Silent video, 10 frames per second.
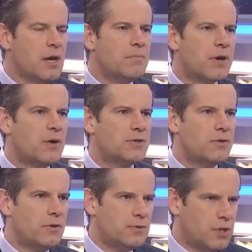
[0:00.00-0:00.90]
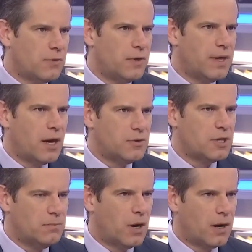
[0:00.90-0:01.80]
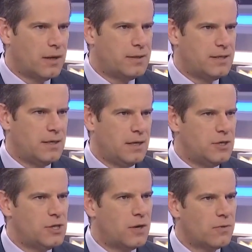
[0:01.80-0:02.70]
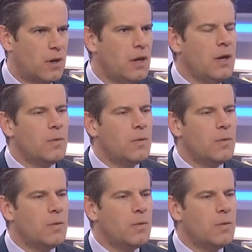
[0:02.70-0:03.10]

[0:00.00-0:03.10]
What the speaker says: but also those that are in the housing market in general.